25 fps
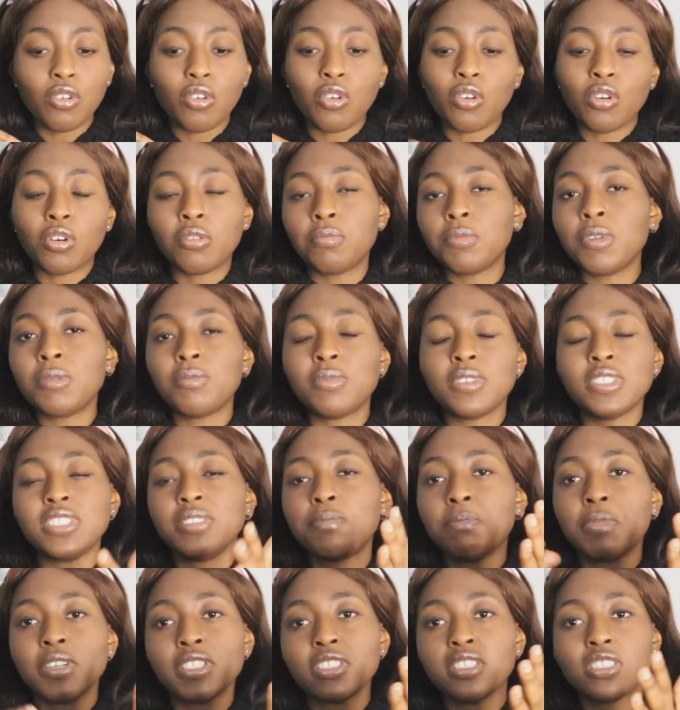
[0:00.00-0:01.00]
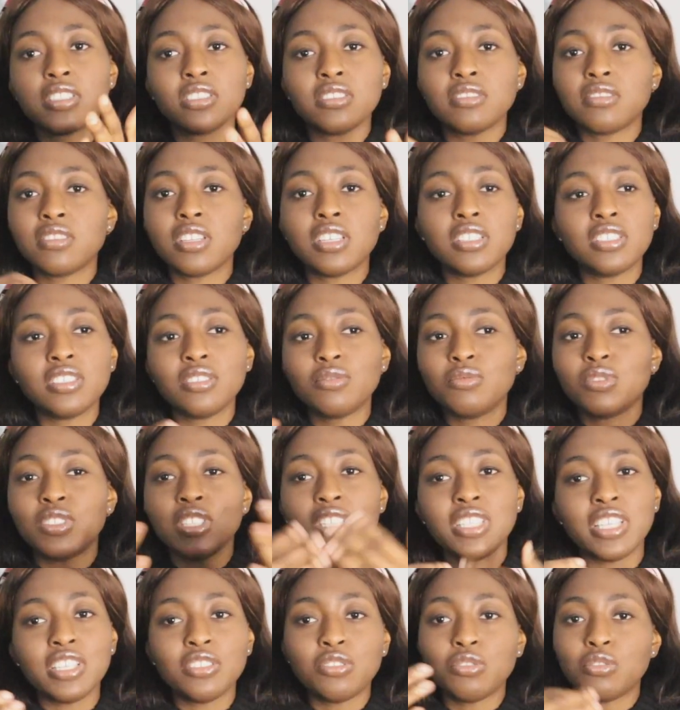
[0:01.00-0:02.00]
or maybe the person
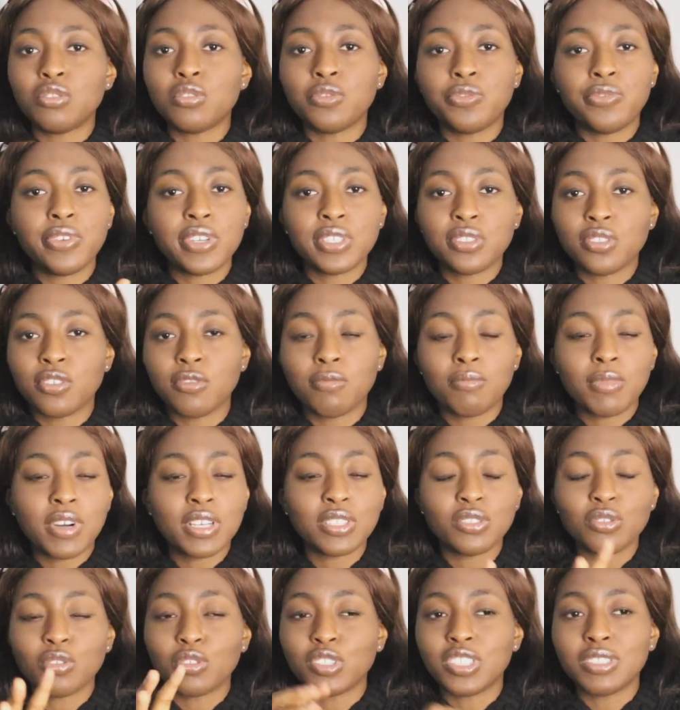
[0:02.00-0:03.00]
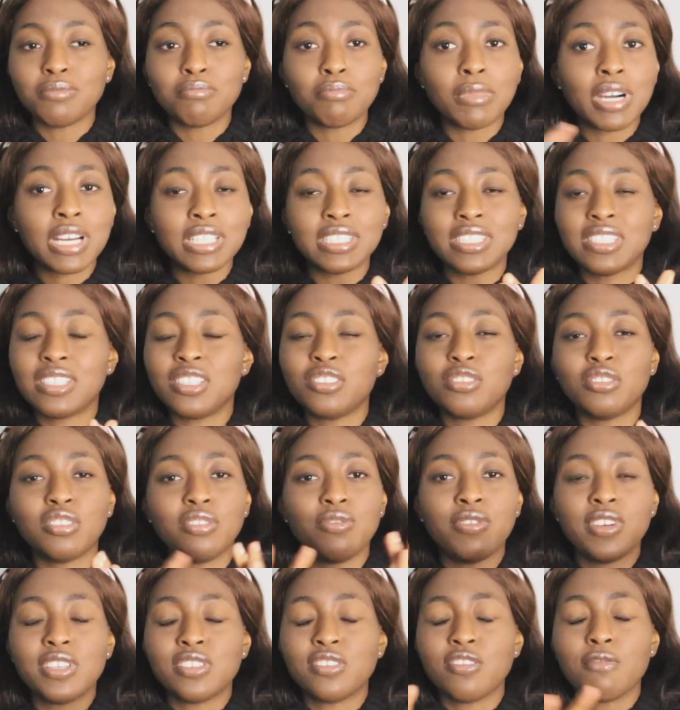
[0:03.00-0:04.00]
delayed you to 1st of March, or the man delayed you
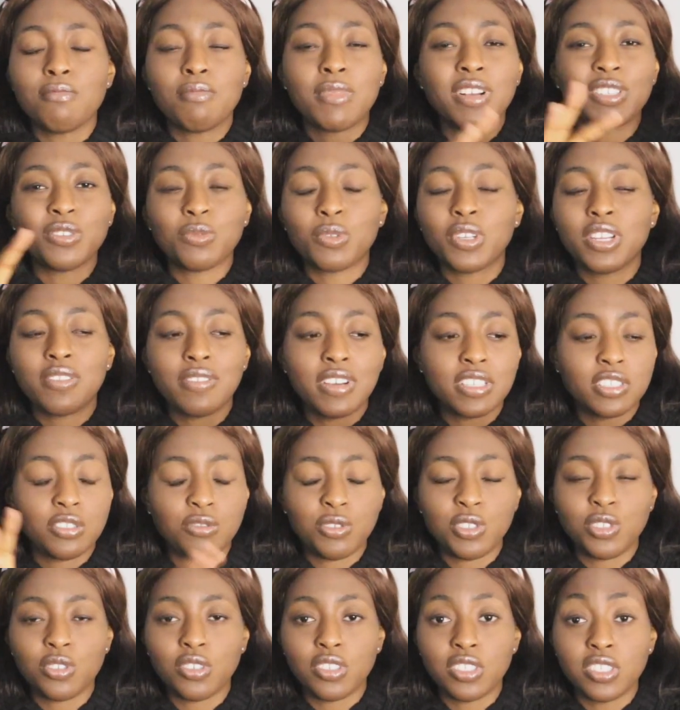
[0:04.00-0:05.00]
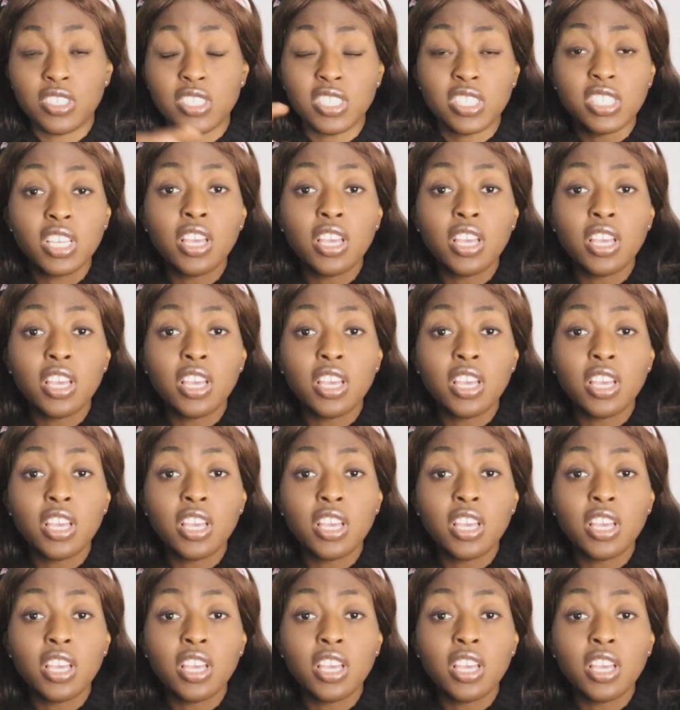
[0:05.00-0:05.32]
to 1st of March, whatever situation it